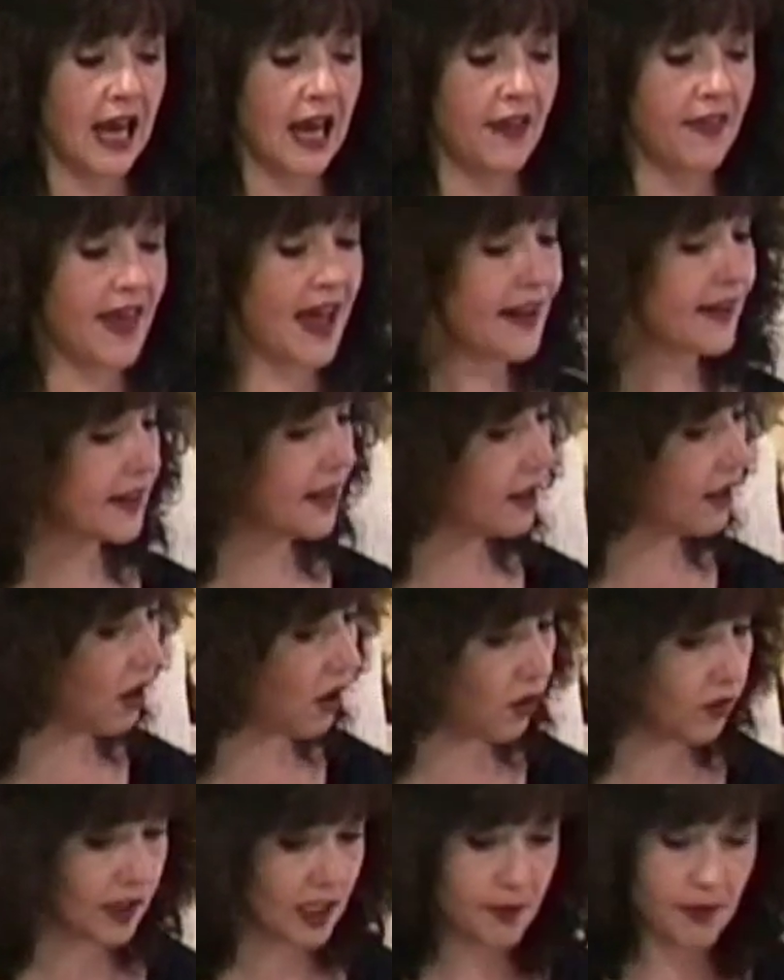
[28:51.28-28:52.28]
And that can
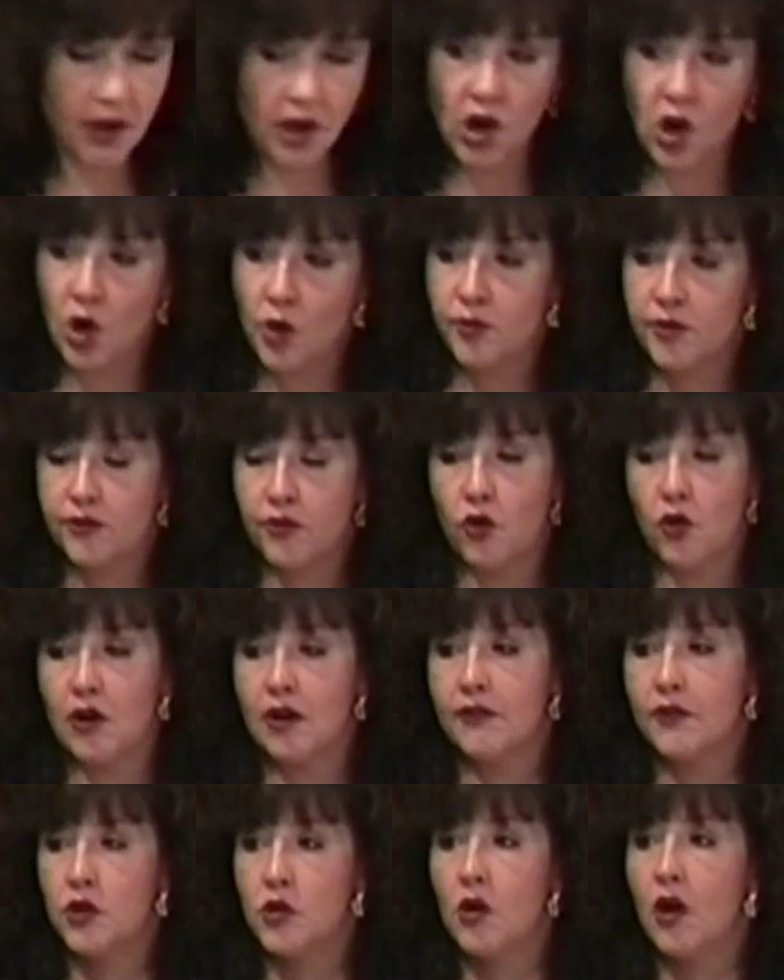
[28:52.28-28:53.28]
only be hoped
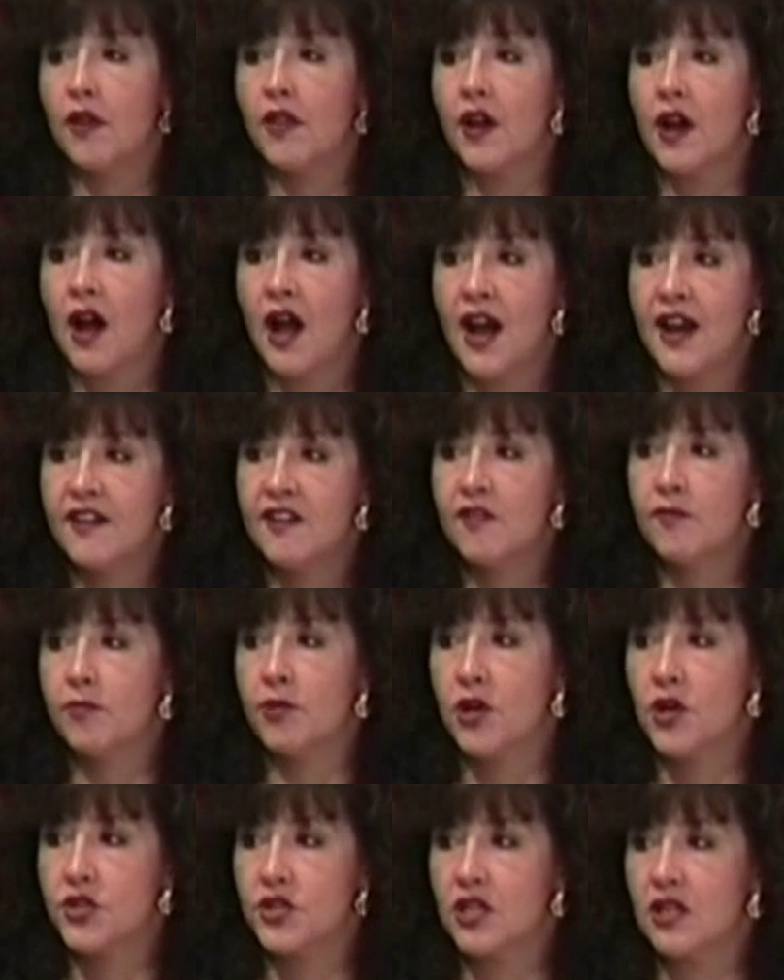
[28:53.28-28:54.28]
for if you are the kind
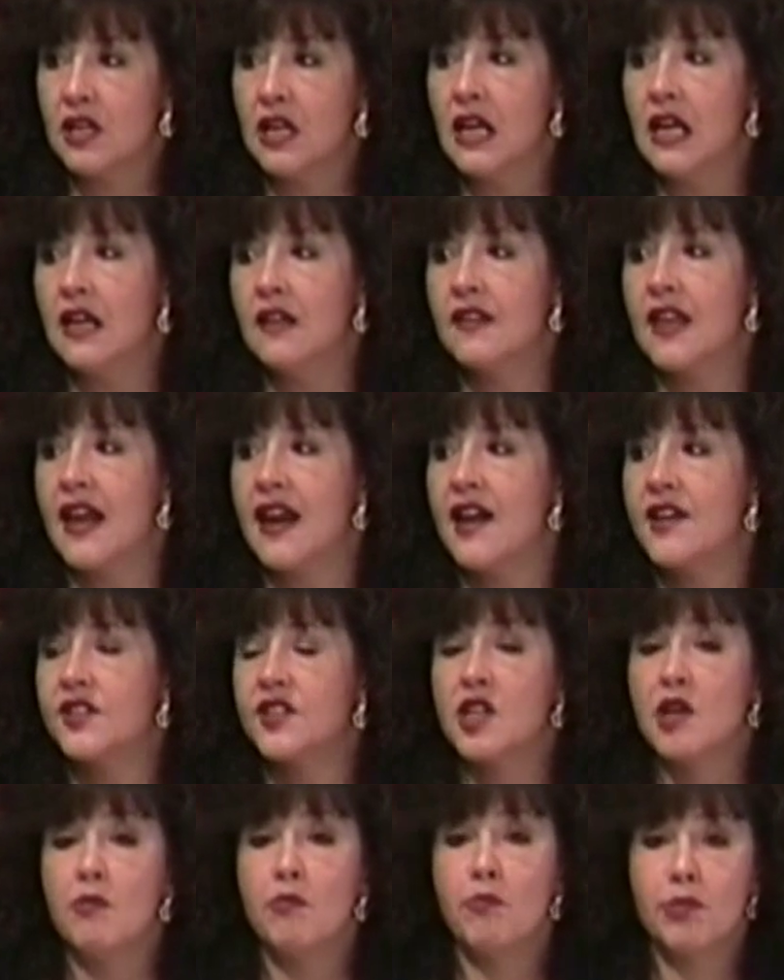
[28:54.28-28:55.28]
of person that
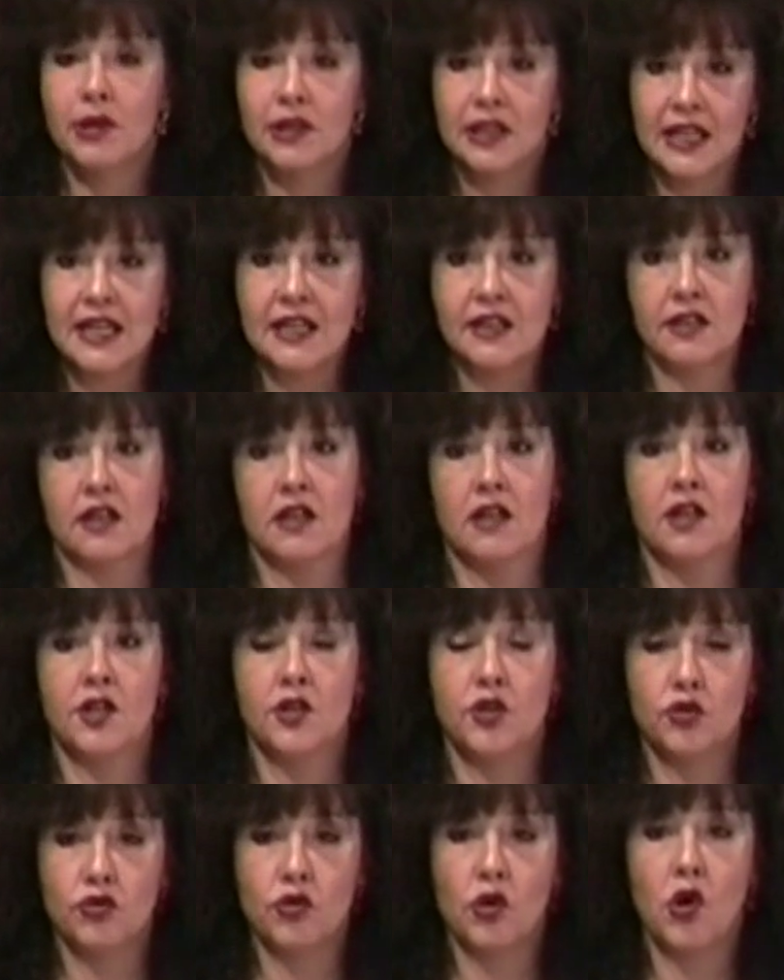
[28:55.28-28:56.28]
has complete
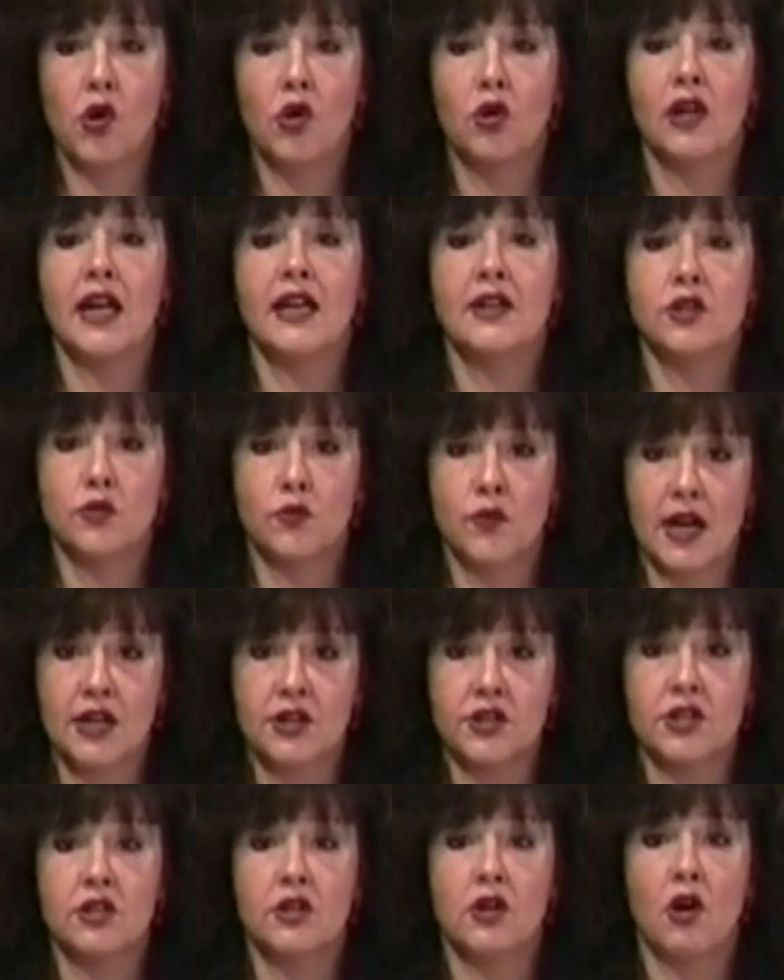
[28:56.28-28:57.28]
control and
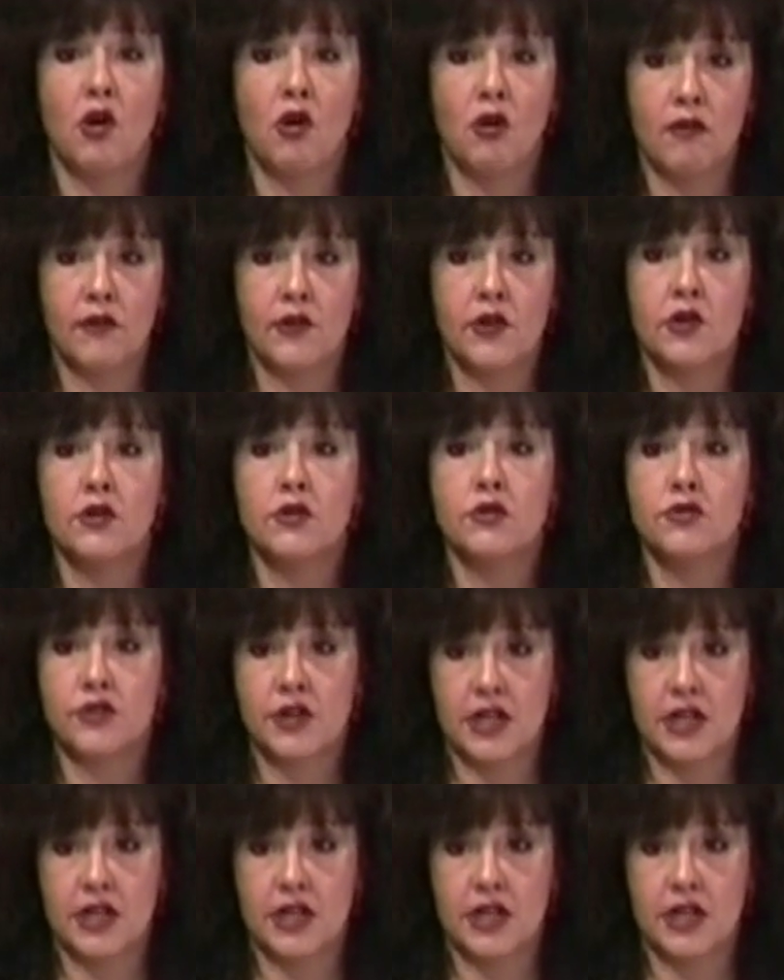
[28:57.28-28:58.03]
direction over your